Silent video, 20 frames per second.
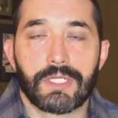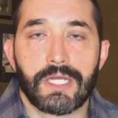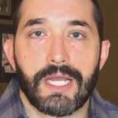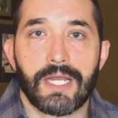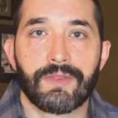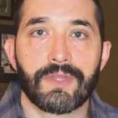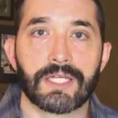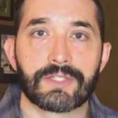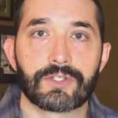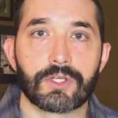
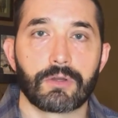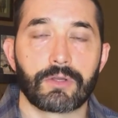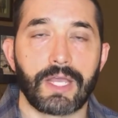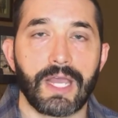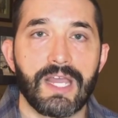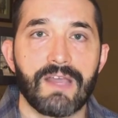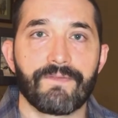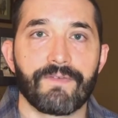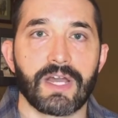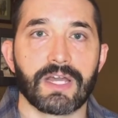And it's
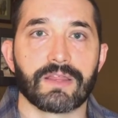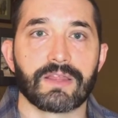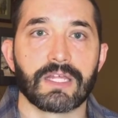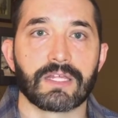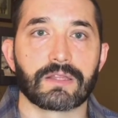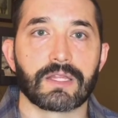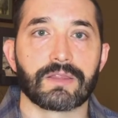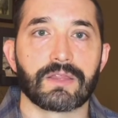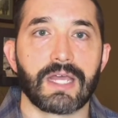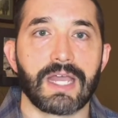okay if I
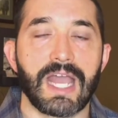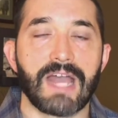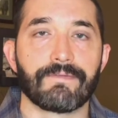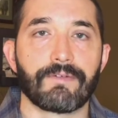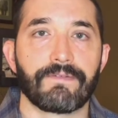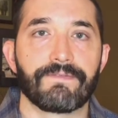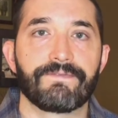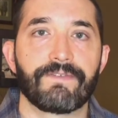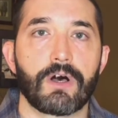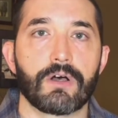think that they have
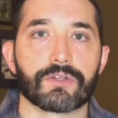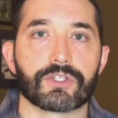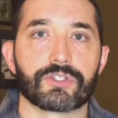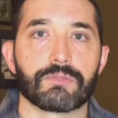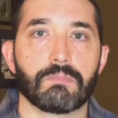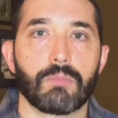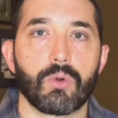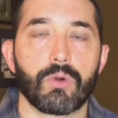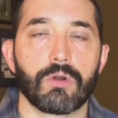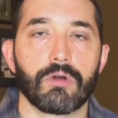a false
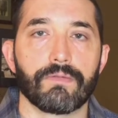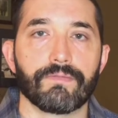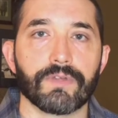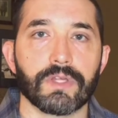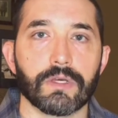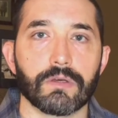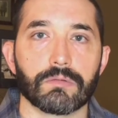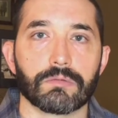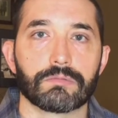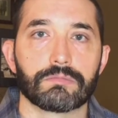moral
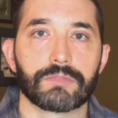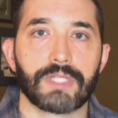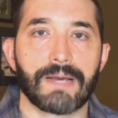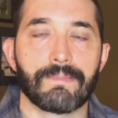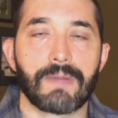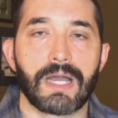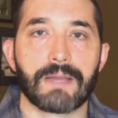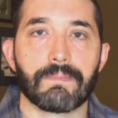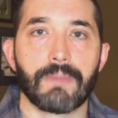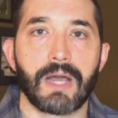view. That
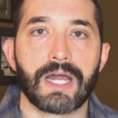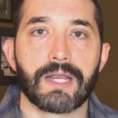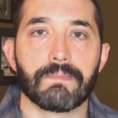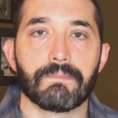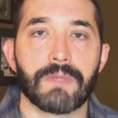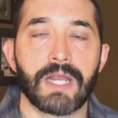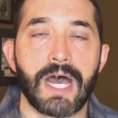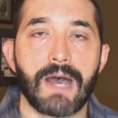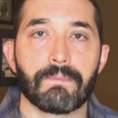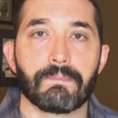
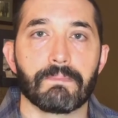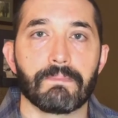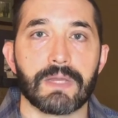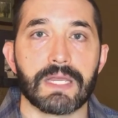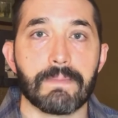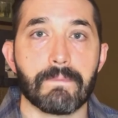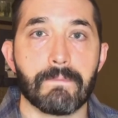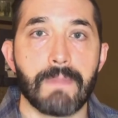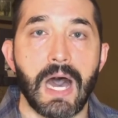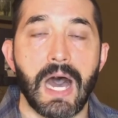might not
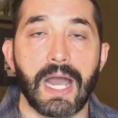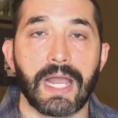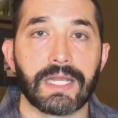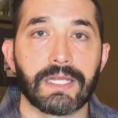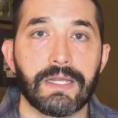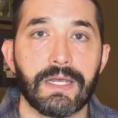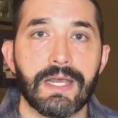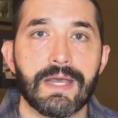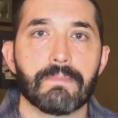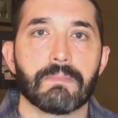be
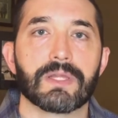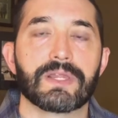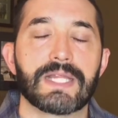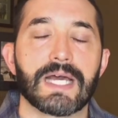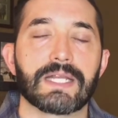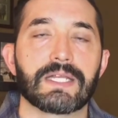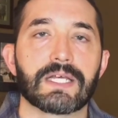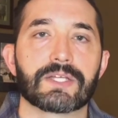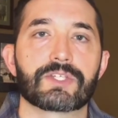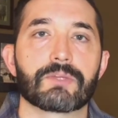mine, but
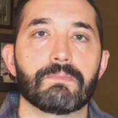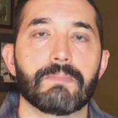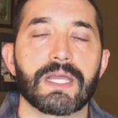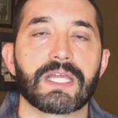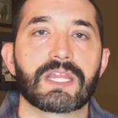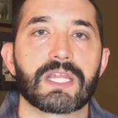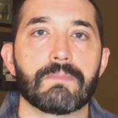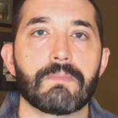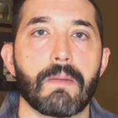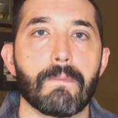that doesn't
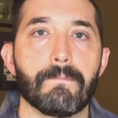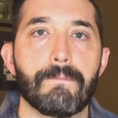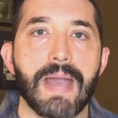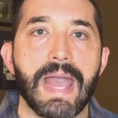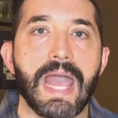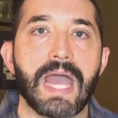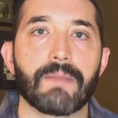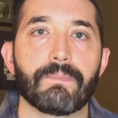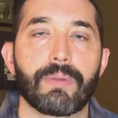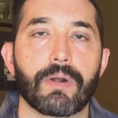make them a
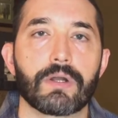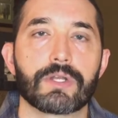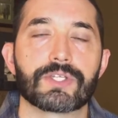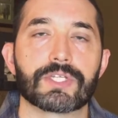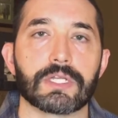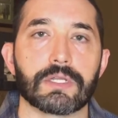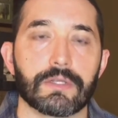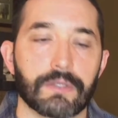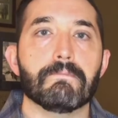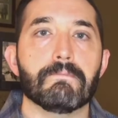bad
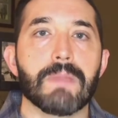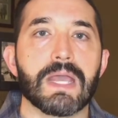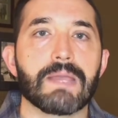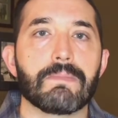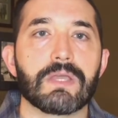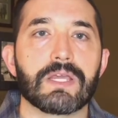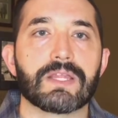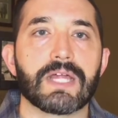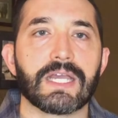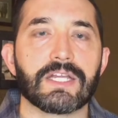person.
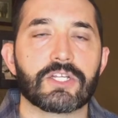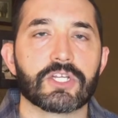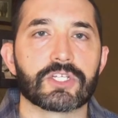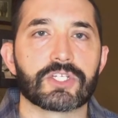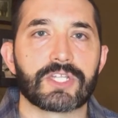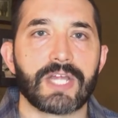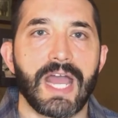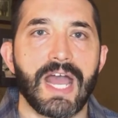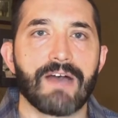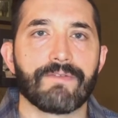Maybe they
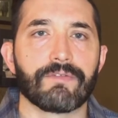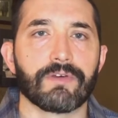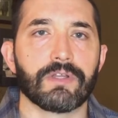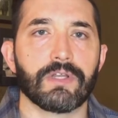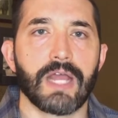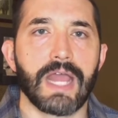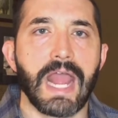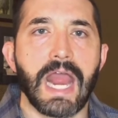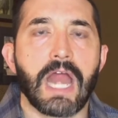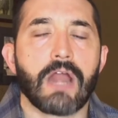just have
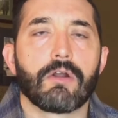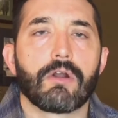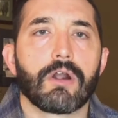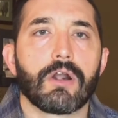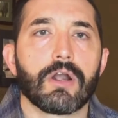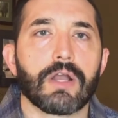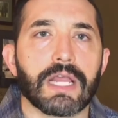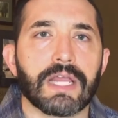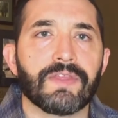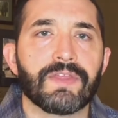an
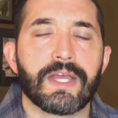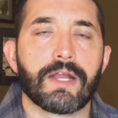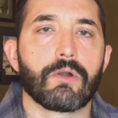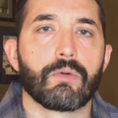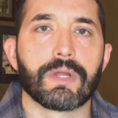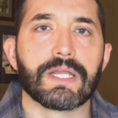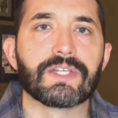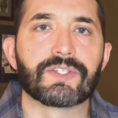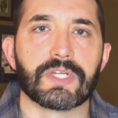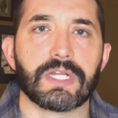error in their
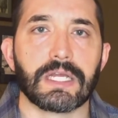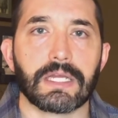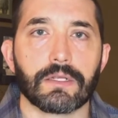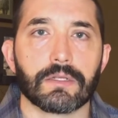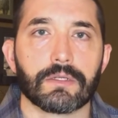reasoning.